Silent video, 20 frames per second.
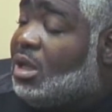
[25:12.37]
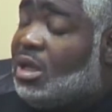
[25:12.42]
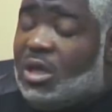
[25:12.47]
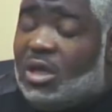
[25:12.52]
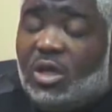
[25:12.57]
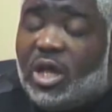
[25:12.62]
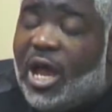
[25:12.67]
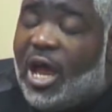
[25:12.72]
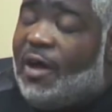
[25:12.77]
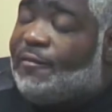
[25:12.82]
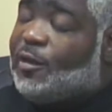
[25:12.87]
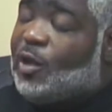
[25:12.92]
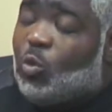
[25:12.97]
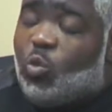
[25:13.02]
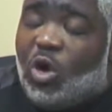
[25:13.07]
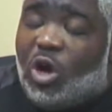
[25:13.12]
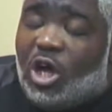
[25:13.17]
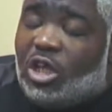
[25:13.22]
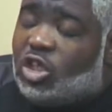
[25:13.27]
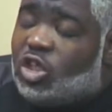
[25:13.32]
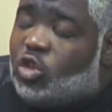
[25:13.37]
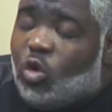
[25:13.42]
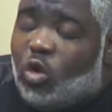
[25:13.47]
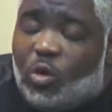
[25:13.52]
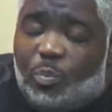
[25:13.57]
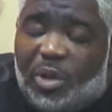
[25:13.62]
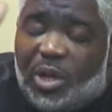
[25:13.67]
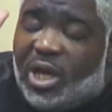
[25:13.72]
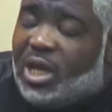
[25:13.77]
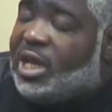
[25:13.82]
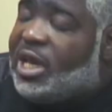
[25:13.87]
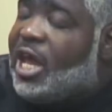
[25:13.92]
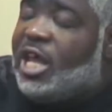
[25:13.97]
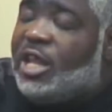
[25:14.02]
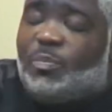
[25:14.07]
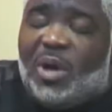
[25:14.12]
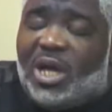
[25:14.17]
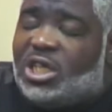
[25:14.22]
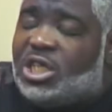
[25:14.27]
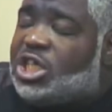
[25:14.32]
You have the ones who are being led
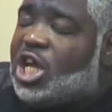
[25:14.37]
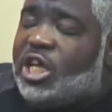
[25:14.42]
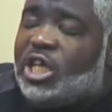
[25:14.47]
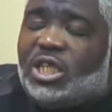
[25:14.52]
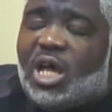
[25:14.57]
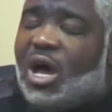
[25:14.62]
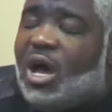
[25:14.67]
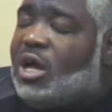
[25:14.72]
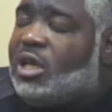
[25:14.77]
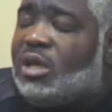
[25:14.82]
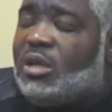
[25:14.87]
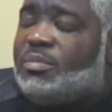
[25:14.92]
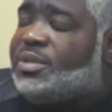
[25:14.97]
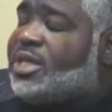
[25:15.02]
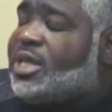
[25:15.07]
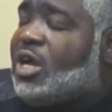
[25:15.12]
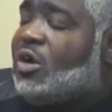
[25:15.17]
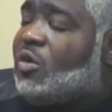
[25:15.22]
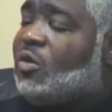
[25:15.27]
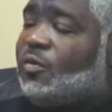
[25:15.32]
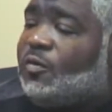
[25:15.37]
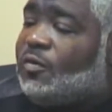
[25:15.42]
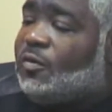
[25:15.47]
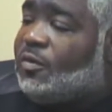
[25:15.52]
by Shaitan himself,